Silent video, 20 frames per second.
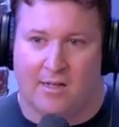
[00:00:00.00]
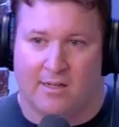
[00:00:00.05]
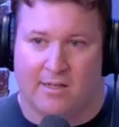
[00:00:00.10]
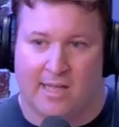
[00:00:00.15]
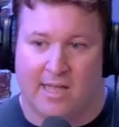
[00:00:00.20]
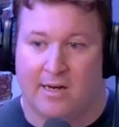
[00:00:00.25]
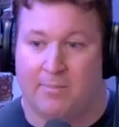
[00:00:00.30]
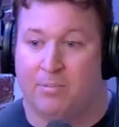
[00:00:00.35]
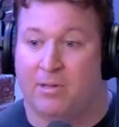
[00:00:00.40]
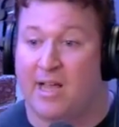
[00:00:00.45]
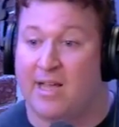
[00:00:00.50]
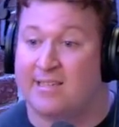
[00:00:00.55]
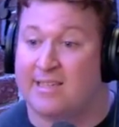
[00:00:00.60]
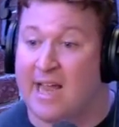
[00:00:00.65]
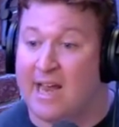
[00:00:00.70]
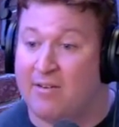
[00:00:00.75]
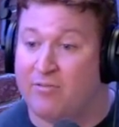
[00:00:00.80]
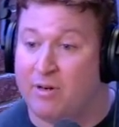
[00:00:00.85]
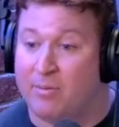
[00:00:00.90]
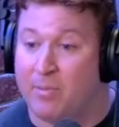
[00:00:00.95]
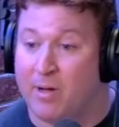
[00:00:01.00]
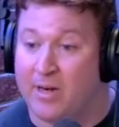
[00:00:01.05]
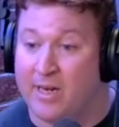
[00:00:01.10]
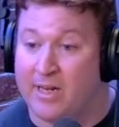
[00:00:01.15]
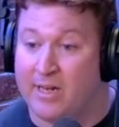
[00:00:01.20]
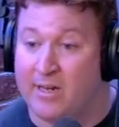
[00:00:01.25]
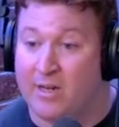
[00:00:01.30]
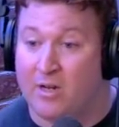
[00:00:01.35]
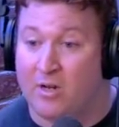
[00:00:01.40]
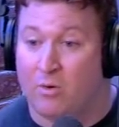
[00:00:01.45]
can apply to
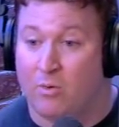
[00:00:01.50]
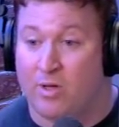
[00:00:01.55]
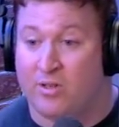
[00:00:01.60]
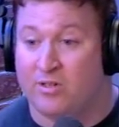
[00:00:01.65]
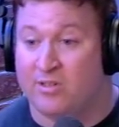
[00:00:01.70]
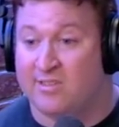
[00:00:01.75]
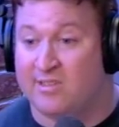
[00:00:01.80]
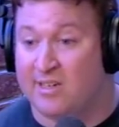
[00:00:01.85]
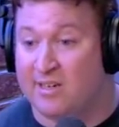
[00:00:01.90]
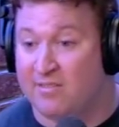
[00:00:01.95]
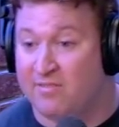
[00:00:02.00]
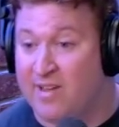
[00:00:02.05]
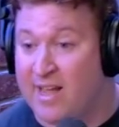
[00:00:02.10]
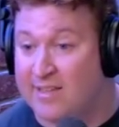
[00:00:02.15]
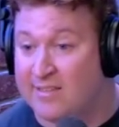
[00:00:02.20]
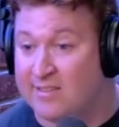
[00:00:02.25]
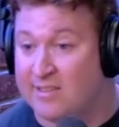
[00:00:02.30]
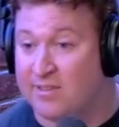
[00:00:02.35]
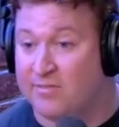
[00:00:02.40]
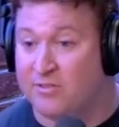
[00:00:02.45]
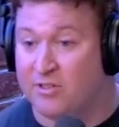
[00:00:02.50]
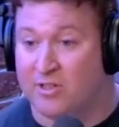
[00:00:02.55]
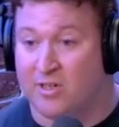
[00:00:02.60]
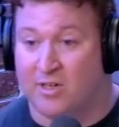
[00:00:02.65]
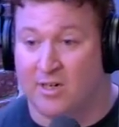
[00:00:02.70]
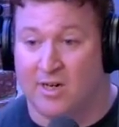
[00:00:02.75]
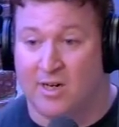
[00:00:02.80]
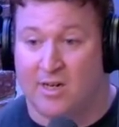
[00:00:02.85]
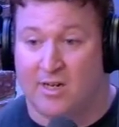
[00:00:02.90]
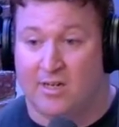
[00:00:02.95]
everybody, whether it's an advanced
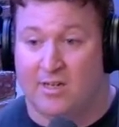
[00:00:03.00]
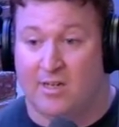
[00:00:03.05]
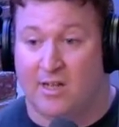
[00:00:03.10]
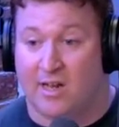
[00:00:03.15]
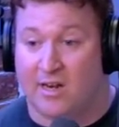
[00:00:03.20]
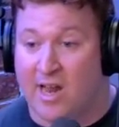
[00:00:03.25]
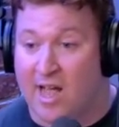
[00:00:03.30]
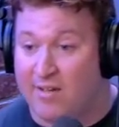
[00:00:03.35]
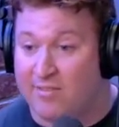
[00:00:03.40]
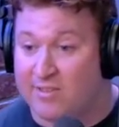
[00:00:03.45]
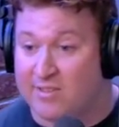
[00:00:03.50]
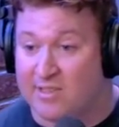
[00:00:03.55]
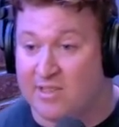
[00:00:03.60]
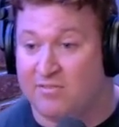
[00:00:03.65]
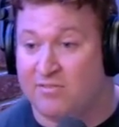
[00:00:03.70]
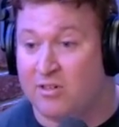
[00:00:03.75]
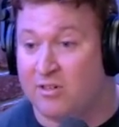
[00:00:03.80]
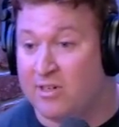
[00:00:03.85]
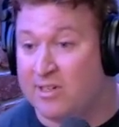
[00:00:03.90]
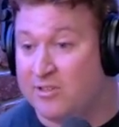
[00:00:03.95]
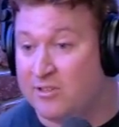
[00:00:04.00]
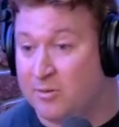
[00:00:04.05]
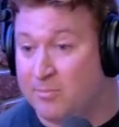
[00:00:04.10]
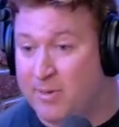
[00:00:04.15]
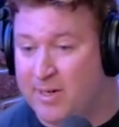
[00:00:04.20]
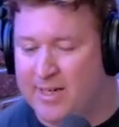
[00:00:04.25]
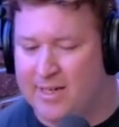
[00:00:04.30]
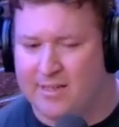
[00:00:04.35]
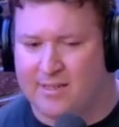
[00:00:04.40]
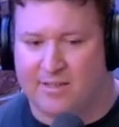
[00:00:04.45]
lifter, a novice lifter, an
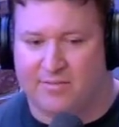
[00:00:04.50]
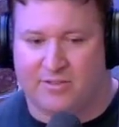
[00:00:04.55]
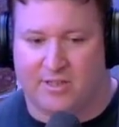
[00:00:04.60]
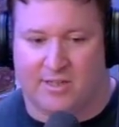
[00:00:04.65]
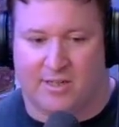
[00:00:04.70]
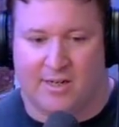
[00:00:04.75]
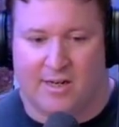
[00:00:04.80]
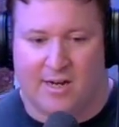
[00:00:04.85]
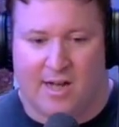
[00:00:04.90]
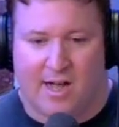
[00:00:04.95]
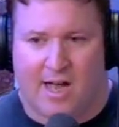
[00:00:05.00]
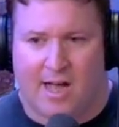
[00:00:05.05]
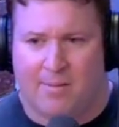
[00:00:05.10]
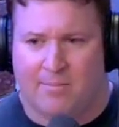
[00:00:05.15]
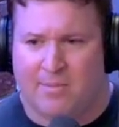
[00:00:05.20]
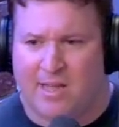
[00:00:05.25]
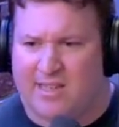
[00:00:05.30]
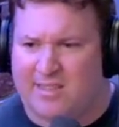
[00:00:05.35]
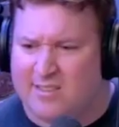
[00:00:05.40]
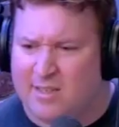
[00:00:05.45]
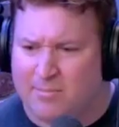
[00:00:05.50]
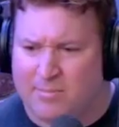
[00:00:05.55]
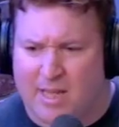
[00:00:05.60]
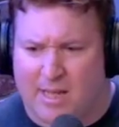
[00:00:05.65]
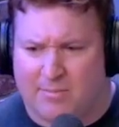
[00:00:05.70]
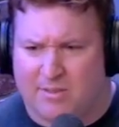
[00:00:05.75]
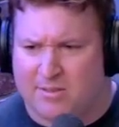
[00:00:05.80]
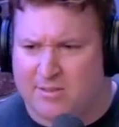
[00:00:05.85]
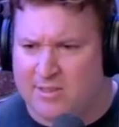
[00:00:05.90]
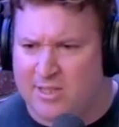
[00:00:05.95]
intermediate lifter. And
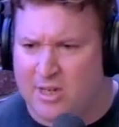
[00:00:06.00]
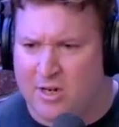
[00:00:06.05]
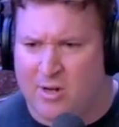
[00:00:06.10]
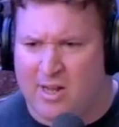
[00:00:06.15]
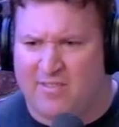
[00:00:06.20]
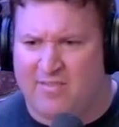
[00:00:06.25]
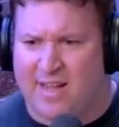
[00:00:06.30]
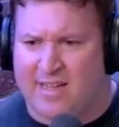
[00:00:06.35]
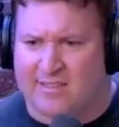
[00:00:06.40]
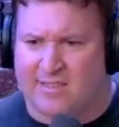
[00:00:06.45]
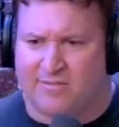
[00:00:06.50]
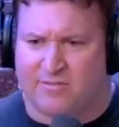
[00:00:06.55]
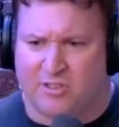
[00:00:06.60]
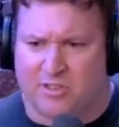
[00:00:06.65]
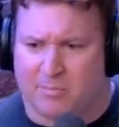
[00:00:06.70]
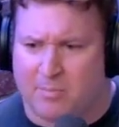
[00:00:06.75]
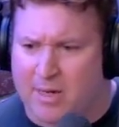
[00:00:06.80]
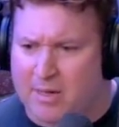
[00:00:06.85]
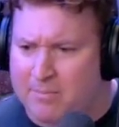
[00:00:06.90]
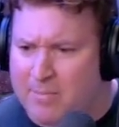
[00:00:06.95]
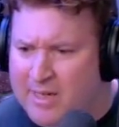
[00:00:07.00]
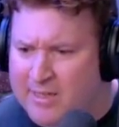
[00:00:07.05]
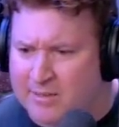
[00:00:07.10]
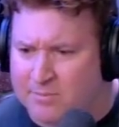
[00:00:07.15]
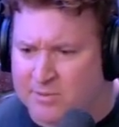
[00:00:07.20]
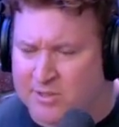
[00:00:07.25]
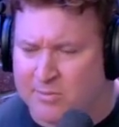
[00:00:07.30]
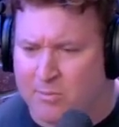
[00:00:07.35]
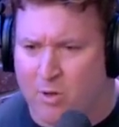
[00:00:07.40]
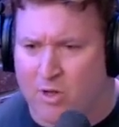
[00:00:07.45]
sometimes, advanced lifters might make
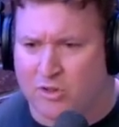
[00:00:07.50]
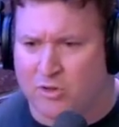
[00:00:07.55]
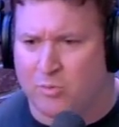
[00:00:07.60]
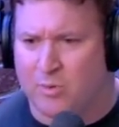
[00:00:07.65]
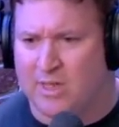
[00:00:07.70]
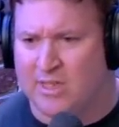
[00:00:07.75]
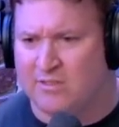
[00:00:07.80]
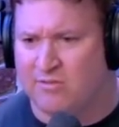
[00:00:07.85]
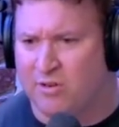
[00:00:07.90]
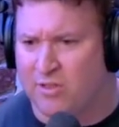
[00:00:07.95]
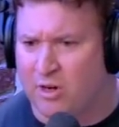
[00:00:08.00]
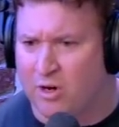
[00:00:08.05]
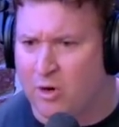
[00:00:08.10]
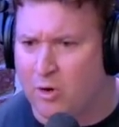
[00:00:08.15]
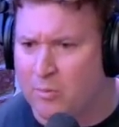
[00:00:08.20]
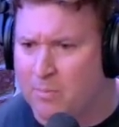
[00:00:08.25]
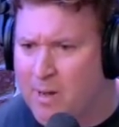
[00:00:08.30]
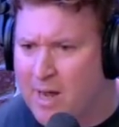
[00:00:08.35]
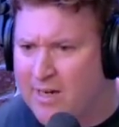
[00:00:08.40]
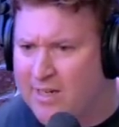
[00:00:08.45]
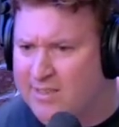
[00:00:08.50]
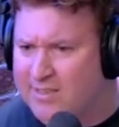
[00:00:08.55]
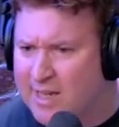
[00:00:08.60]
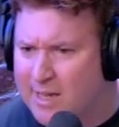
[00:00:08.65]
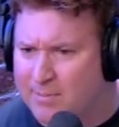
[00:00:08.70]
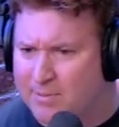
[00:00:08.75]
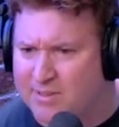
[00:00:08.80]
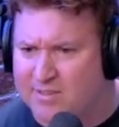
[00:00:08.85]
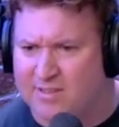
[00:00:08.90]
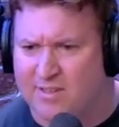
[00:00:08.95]
some small tweaks for their own body
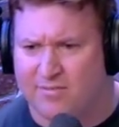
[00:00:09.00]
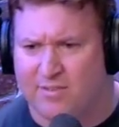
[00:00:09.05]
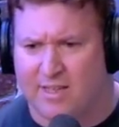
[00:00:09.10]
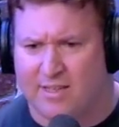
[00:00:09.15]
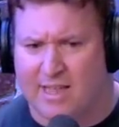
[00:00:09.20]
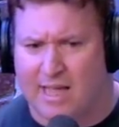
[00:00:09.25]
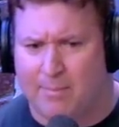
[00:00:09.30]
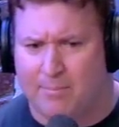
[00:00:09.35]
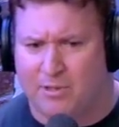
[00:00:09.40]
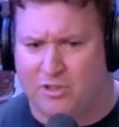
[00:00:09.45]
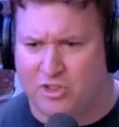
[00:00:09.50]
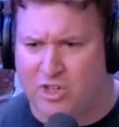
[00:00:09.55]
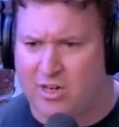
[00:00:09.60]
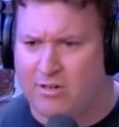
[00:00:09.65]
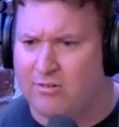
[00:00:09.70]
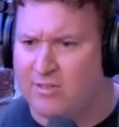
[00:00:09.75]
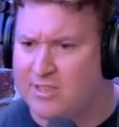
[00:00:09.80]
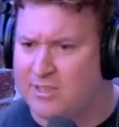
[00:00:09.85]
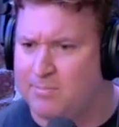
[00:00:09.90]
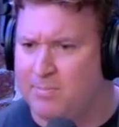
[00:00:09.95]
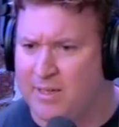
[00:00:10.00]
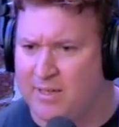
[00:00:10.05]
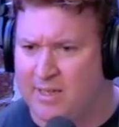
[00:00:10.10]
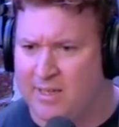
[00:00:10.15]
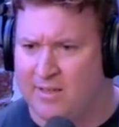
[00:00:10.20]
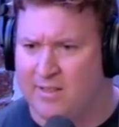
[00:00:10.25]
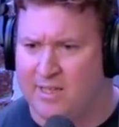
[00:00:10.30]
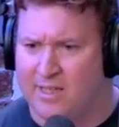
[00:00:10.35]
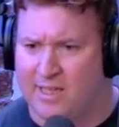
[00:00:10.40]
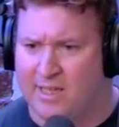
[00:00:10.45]
type and stuff like that. But generally
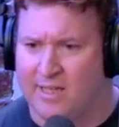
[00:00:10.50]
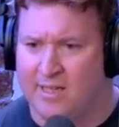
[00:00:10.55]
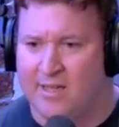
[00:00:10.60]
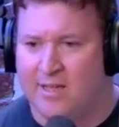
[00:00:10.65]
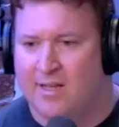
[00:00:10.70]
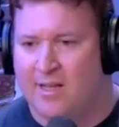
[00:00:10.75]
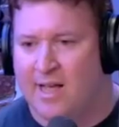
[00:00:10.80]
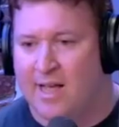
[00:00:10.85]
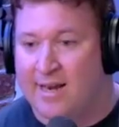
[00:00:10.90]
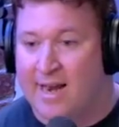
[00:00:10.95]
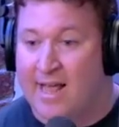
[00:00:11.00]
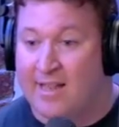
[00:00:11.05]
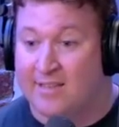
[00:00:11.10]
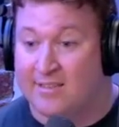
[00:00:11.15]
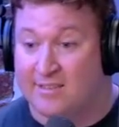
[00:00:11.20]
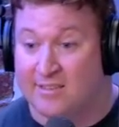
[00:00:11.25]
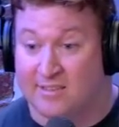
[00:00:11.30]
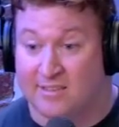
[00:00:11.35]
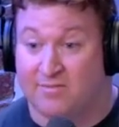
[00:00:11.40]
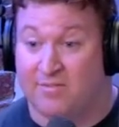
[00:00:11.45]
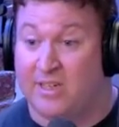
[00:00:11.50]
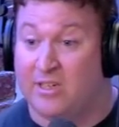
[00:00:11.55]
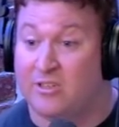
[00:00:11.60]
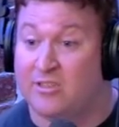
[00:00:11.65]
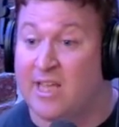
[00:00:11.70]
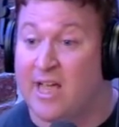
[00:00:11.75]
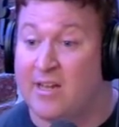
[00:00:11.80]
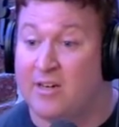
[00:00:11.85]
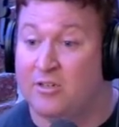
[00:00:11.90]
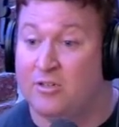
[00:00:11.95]
speaking, the analysis of
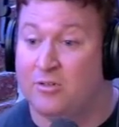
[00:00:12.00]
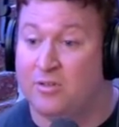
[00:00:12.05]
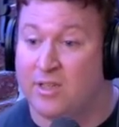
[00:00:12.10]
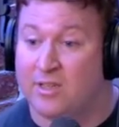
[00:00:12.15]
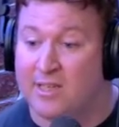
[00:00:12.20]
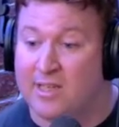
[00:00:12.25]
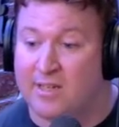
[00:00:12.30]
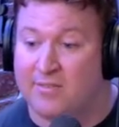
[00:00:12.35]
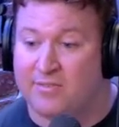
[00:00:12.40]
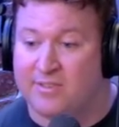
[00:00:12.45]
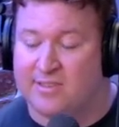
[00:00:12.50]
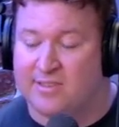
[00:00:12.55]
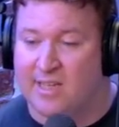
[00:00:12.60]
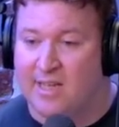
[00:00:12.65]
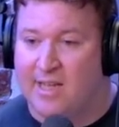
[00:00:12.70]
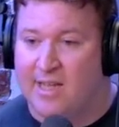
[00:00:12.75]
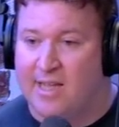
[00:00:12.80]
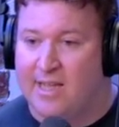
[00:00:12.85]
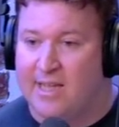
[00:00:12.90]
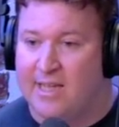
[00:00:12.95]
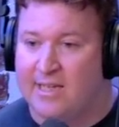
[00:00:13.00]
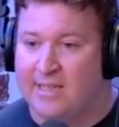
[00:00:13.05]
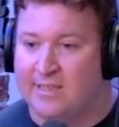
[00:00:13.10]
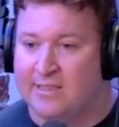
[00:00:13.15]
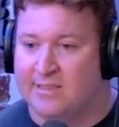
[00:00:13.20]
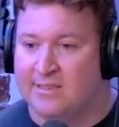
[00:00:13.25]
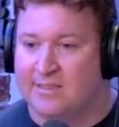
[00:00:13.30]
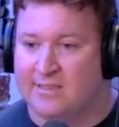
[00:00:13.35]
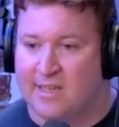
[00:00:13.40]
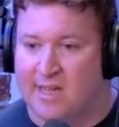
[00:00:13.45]
here's how to do the lifts
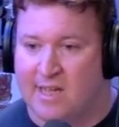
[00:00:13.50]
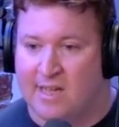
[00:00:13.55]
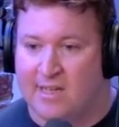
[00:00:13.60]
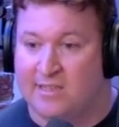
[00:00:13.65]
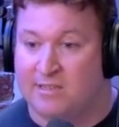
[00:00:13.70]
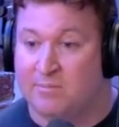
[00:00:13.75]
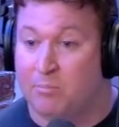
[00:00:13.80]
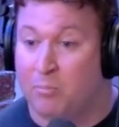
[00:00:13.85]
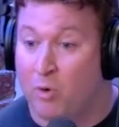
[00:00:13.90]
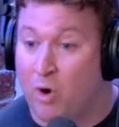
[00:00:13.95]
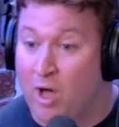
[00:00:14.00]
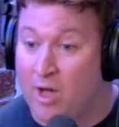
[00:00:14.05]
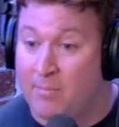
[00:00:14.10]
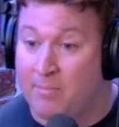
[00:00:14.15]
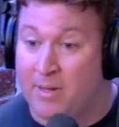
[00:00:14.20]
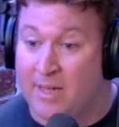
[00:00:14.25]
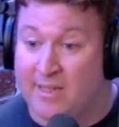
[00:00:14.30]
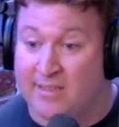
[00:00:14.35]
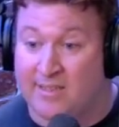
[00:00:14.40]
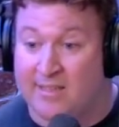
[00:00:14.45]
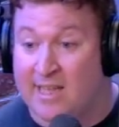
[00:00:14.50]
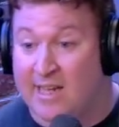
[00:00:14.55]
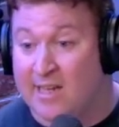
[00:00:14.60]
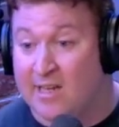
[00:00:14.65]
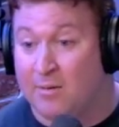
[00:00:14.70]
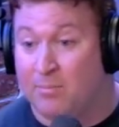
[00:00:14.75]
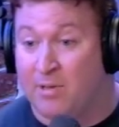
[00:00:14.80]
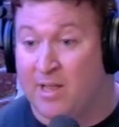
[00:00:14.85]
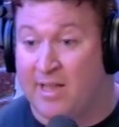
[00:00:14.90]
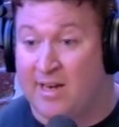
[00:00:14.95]
is broad-based, and that
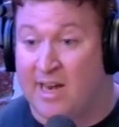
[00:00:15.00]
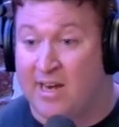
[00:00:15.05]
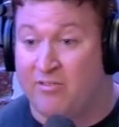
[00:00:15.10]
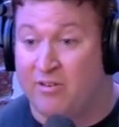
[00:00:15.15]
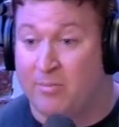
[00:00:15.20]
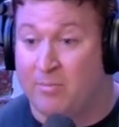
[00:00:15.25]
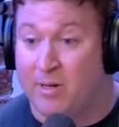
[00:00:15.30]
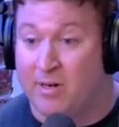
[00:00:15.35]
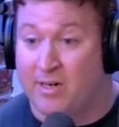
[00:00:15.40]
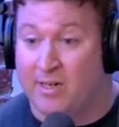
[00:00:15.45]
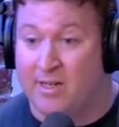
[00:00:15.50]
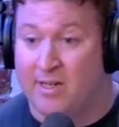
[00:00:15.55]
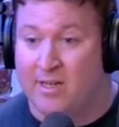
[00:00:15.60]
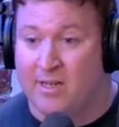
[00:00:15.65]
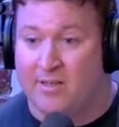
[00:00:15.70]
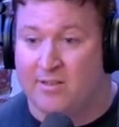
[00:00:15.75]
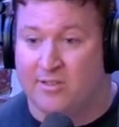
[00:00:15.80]
can apply to everybody.